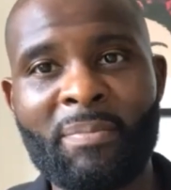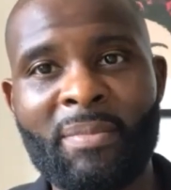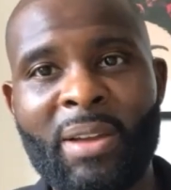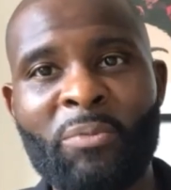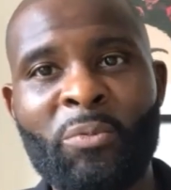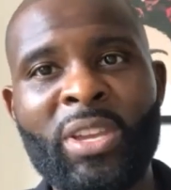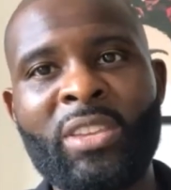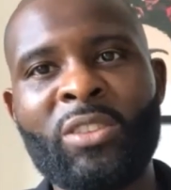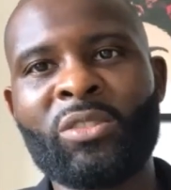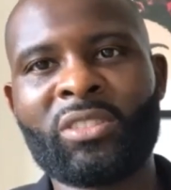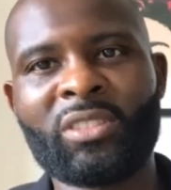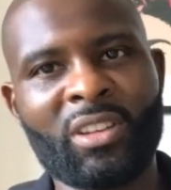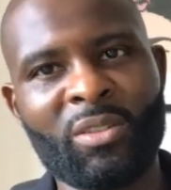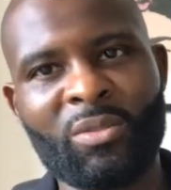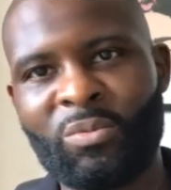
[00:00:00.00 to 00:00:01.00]
And we used
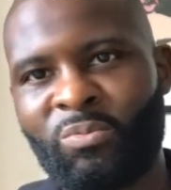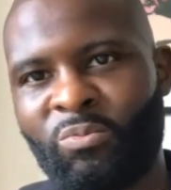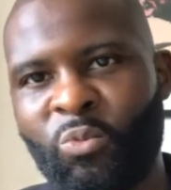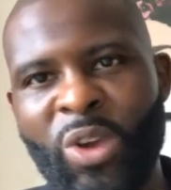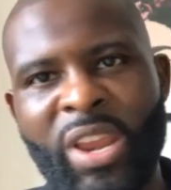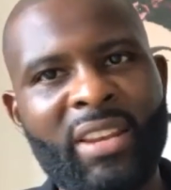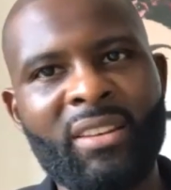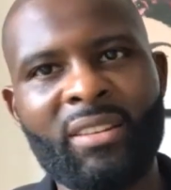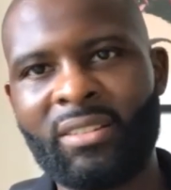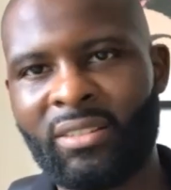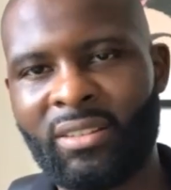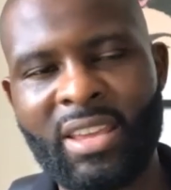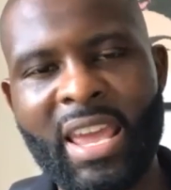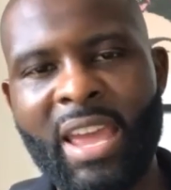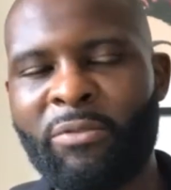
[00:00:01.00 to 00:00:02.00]
to win
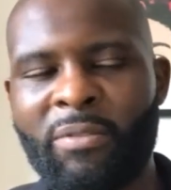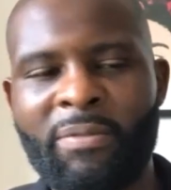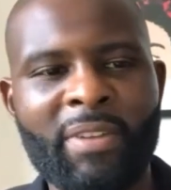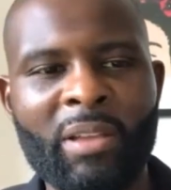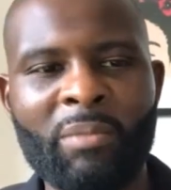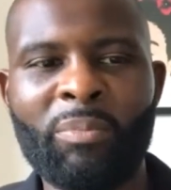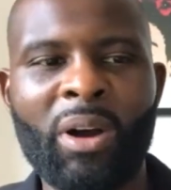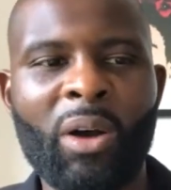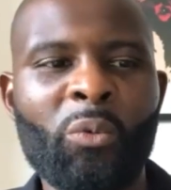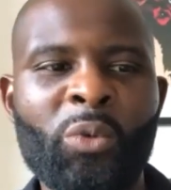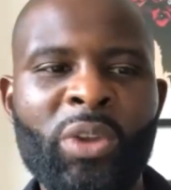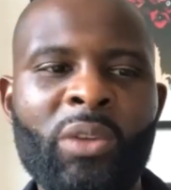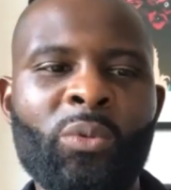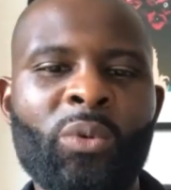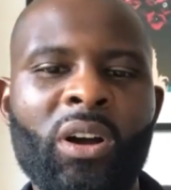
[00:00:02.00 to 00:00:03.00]
everything, but
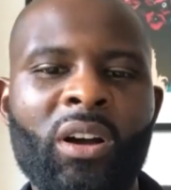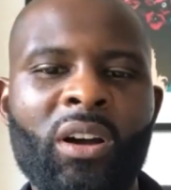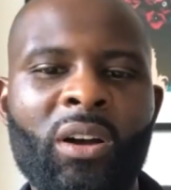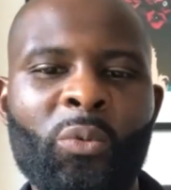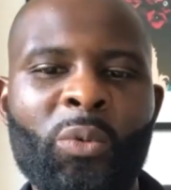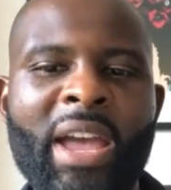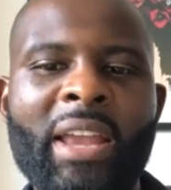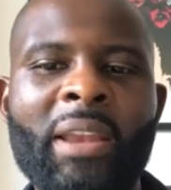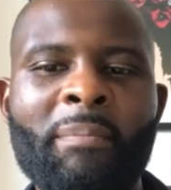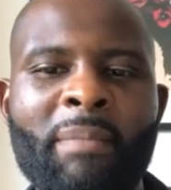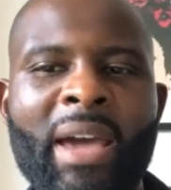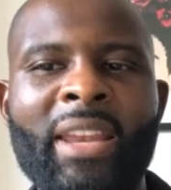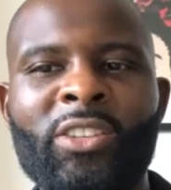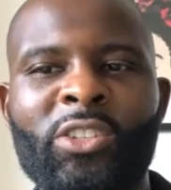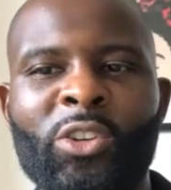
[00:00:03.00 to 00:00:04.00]
we had a
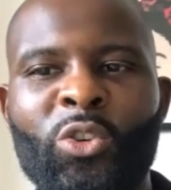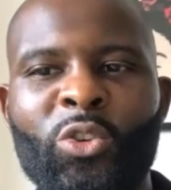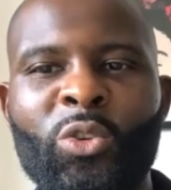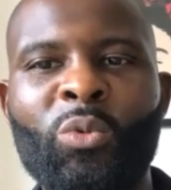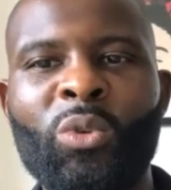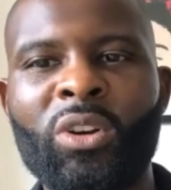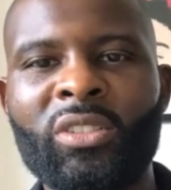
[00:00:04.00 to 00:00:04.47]
manager who